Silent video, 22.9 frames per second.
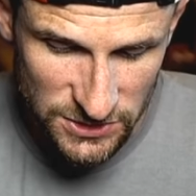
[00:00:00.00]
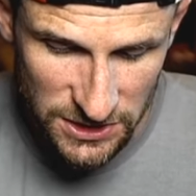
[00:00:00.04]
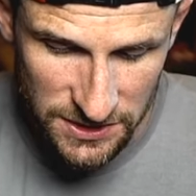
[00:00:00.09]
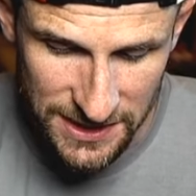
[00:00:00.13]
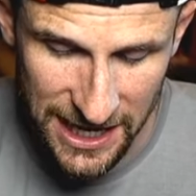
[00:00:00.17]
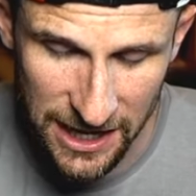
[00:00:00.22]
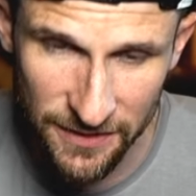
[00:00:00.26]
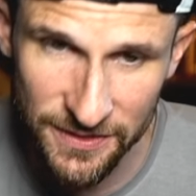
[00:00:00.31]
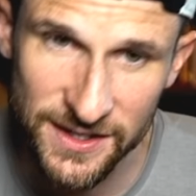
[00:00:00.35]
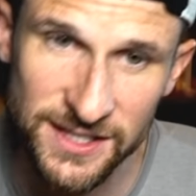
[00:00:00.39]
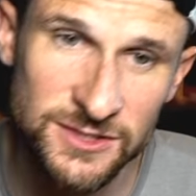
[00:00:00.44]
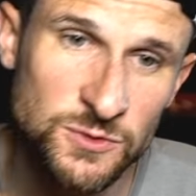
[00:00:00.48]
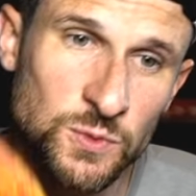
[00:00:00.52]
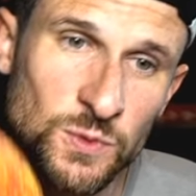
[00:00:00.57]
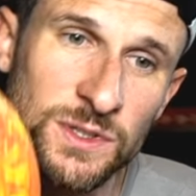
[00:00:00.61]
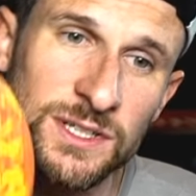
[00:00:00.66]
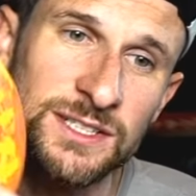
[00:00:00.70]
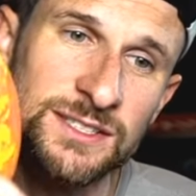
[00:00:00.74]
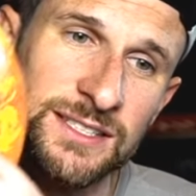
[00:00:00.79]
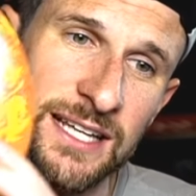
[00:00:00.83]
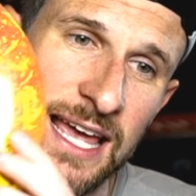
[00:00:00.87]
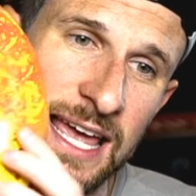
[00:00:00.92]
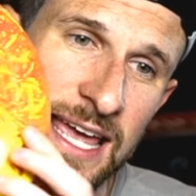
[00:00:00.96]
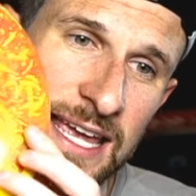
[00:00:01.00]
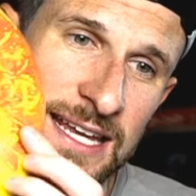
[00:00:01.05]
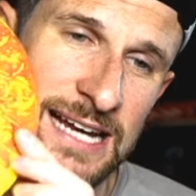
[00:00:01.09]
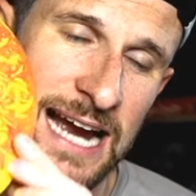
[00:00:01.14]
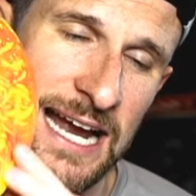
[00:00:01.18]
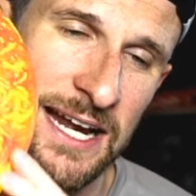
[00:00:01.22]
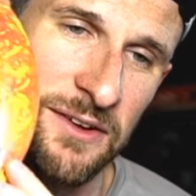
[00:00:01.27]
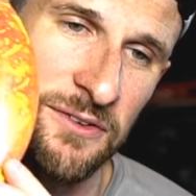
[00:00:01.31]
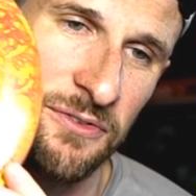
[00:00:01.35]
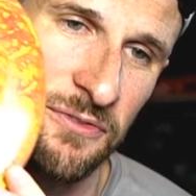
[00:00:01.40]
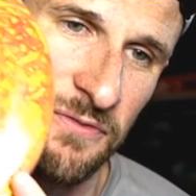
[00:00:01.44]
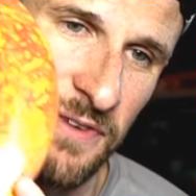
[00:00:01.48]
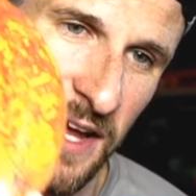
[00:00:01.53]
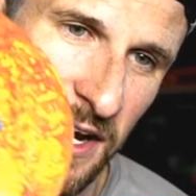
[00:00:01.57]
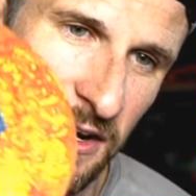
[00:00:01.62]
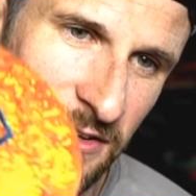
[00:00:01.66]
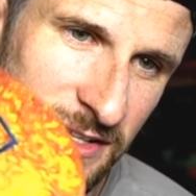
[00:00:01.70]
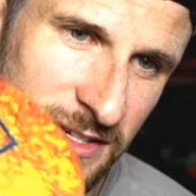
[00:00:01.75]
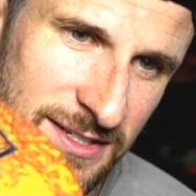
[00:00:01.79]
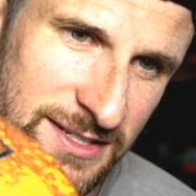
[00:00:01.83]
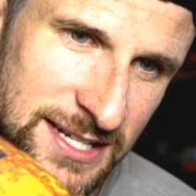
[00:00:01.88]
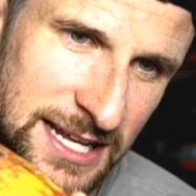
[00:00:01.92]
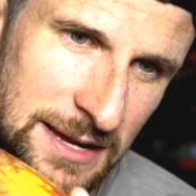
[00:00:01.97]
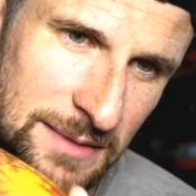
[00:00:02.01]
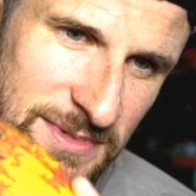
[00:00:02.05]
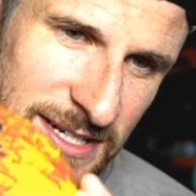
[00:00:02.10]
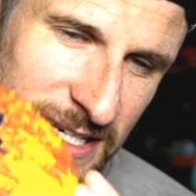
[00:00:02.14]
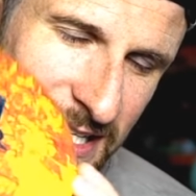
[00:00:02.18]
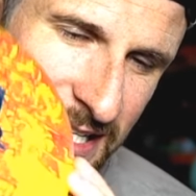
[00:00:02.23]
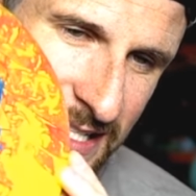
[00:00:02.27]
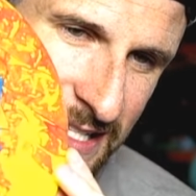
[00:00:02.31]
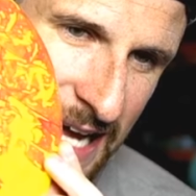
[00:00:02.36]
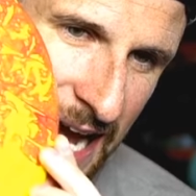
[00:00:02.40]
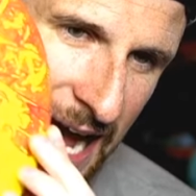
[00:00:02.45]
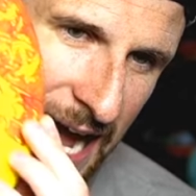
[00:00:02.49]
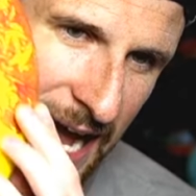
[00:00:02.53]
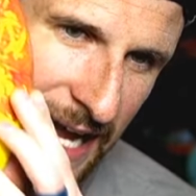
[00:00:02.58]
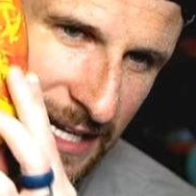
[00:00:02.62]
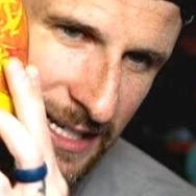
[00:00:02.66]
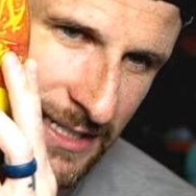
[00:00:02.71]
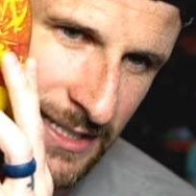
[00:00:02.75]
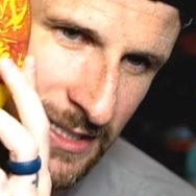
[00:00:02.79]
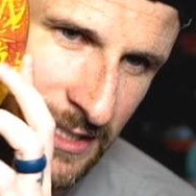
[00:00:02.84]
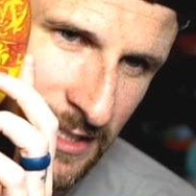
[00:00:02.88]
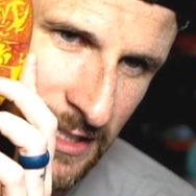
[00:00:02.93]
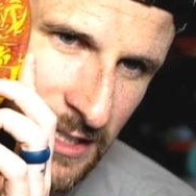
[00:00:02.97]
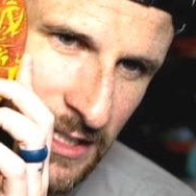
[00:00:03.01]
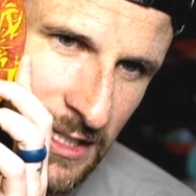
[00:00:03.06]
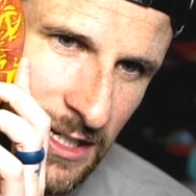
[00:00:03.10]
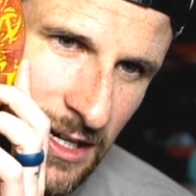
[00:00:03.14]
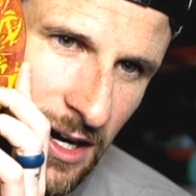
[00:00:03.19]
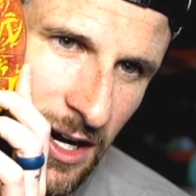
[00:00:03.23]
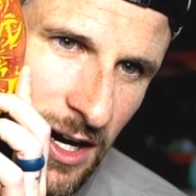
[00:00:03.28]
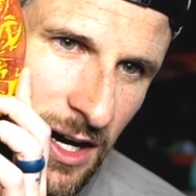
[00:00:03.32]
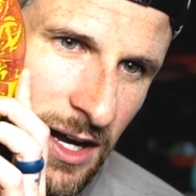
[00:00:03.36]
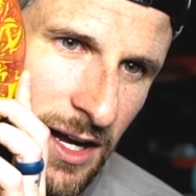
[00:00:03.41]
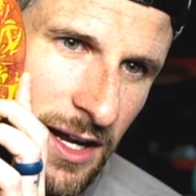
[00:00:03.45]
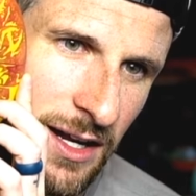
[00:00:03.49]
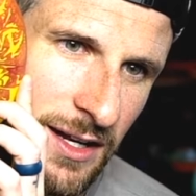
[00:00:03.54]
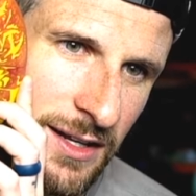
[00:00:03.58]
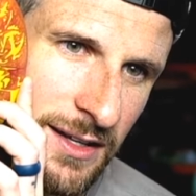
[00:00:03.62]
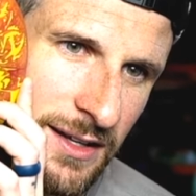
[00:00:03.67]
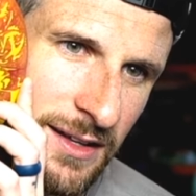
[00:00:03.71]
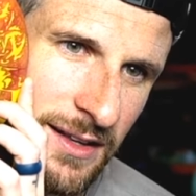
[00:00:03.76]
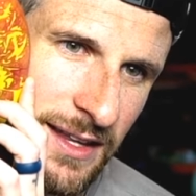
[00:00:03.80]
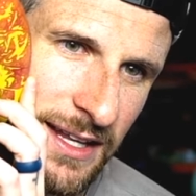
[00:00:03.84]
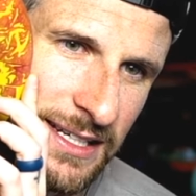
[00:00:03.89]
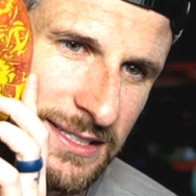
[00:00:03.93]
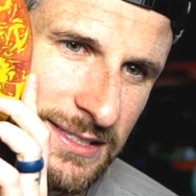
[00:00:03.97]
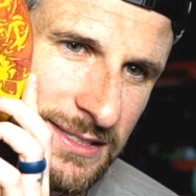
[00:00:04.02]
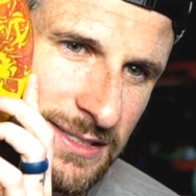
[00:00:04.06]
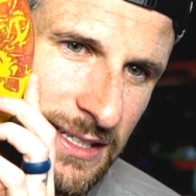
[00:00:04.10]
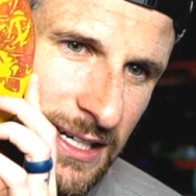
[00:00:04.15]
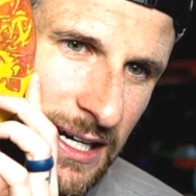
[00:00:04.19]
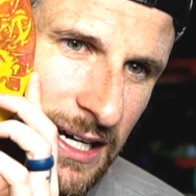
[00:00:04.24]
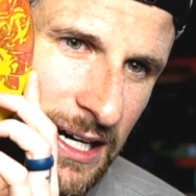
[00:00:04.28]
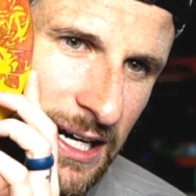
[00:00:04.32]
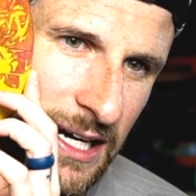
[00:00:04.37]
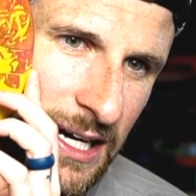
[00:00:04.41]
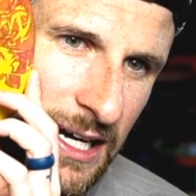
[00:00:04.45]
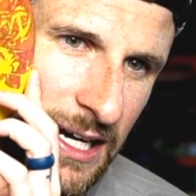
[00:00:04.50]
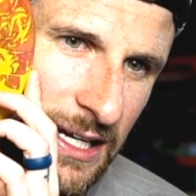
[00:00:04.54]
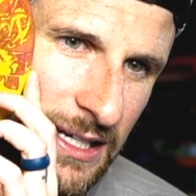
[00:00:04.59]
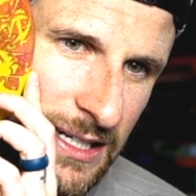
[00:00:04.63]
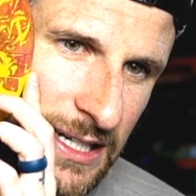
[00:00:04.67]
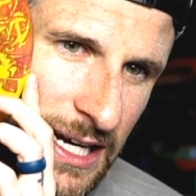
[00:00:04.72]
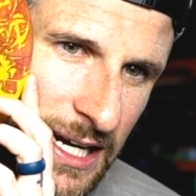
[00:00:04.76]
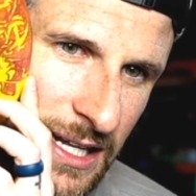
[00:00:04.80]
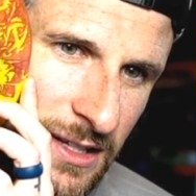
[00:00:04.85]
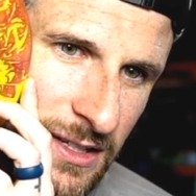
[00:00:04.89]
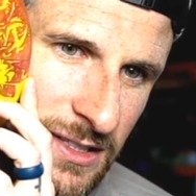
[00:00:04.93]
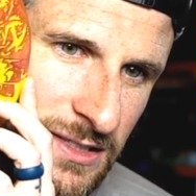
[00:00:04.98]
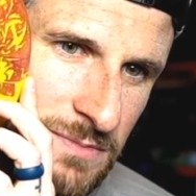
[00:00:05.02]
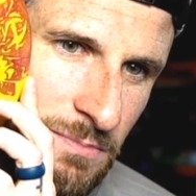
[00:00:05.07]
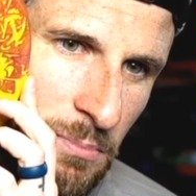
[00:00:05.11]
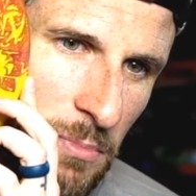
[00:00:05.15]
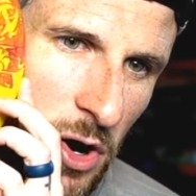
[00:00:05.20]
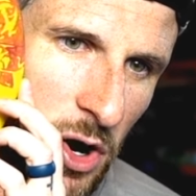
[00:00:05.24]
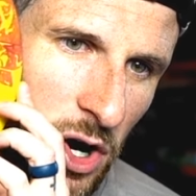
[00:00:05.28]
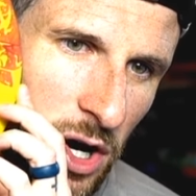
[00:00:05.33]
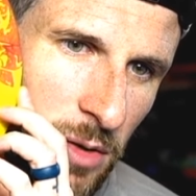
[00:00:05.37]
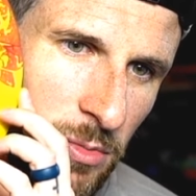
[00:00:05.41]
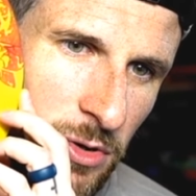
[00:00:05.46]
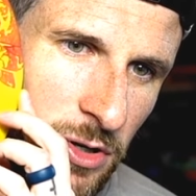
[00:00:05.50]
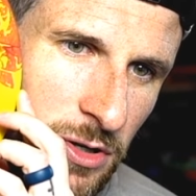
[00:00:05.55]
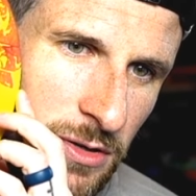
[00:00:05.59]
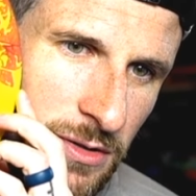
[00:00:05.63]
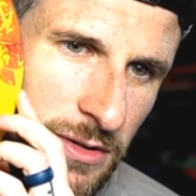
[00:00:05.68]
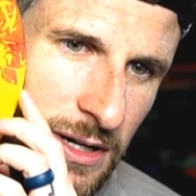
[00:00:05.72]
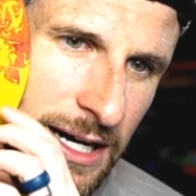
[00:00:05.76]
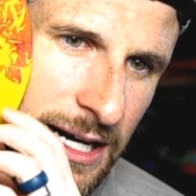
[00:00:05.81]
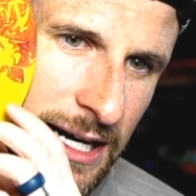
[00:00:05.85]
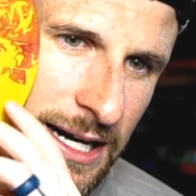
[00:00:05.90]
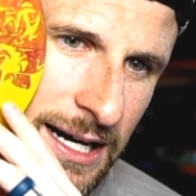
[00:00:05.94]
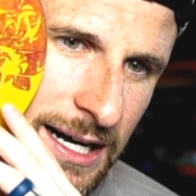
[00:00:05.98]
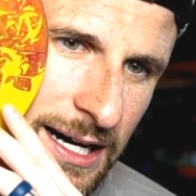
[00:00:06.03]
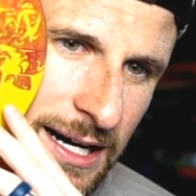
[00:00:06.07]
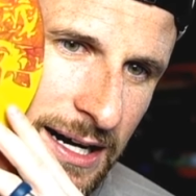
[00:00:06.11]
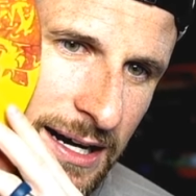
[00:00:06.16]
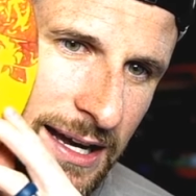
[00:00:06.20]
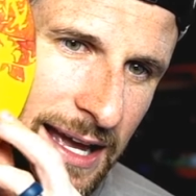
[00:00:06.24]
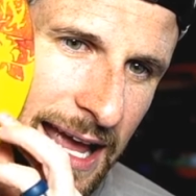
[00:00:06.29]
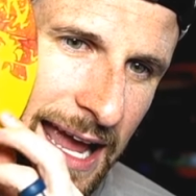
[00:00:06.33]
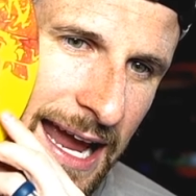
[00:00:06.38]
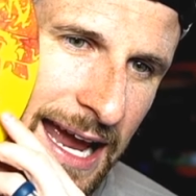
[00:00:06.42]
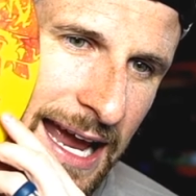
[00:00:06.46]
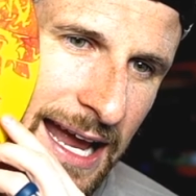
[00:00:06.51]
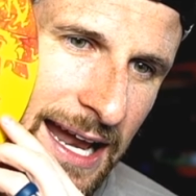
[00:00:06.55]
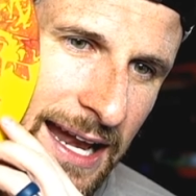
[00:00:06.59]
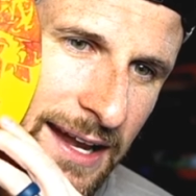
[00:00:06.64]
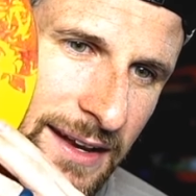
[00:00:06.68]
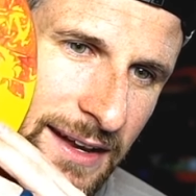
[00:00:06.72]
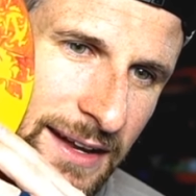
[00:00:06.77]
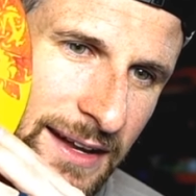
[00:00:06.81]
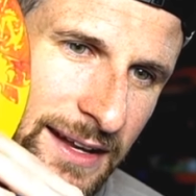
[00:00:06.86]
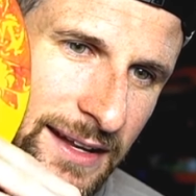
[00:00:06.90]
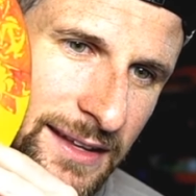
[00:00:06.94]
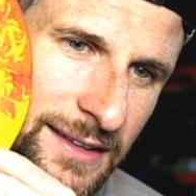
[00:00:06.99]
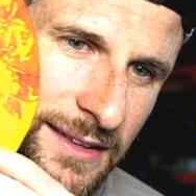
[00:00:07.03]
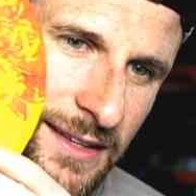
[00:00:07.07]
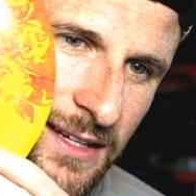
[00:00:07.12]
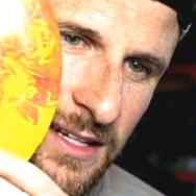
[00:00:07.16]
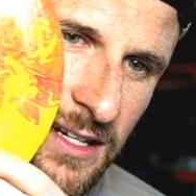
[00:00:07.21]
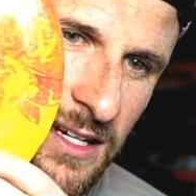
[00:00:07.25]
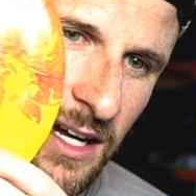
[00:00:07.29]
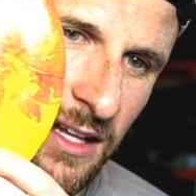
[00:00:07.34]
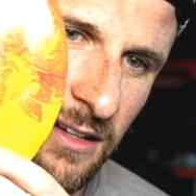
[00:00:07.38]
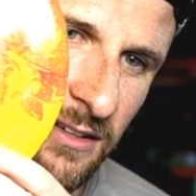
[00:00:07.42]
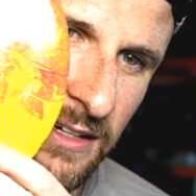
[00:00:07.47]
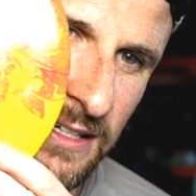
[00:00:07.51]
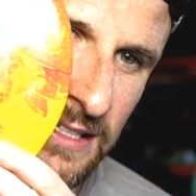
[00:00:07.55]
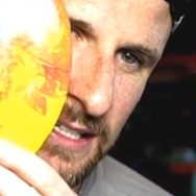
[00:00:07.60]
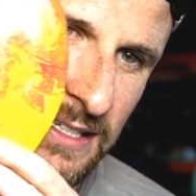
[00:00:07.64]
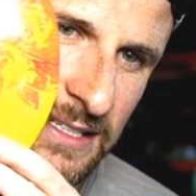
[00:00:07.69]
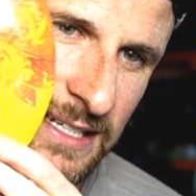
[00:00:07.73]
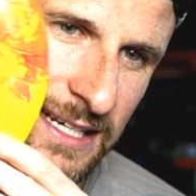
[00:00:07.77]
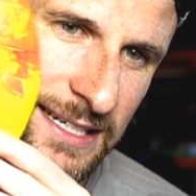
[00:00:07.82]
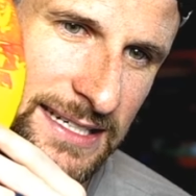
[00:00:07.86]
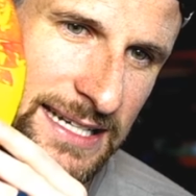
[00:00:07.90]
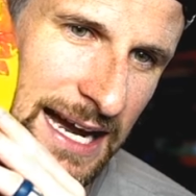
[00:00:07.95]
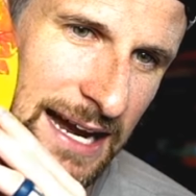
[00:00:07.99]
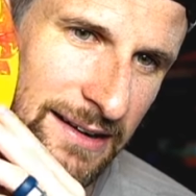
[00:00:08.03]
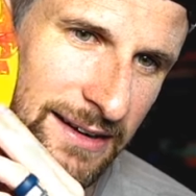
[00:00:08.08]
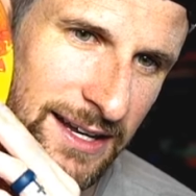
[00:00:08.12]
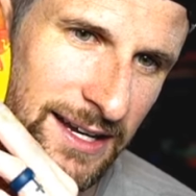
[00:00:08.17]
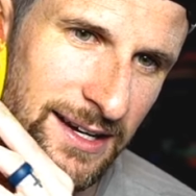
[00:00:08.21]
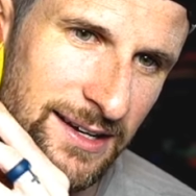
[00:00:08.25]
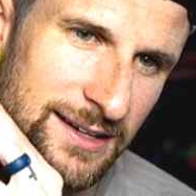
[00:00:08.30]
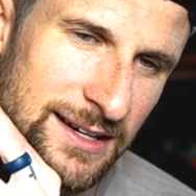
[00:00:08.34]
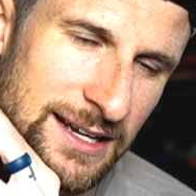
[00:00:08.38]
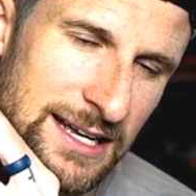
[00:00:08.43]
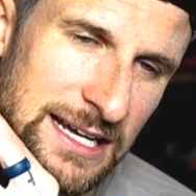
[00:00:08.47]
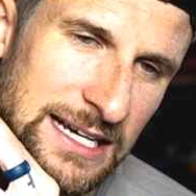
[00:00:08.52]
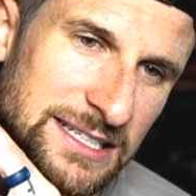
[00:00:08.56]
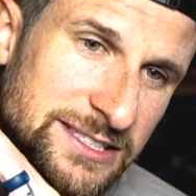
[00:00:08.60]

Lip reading: Now this was a kind of failed attempt at a die on this. It kind of looks marble, and the coloring didn't get down here.